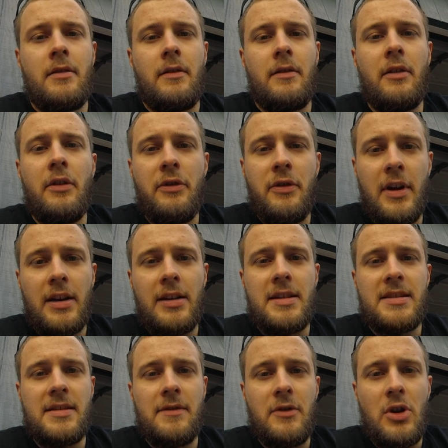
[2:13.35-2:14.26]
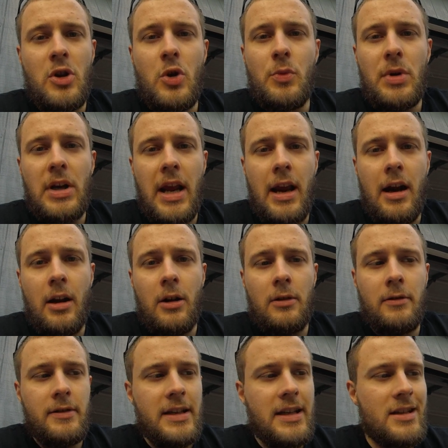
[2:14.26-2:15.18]
the thickness of a human hair,
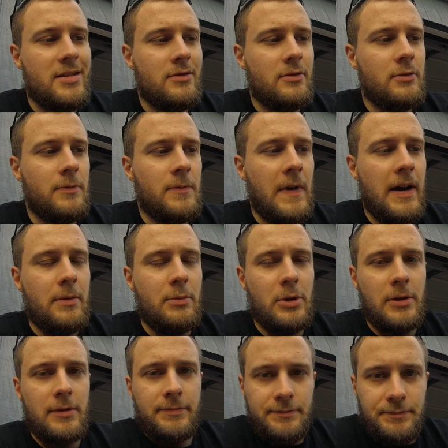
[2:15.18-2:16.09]
each little fiber.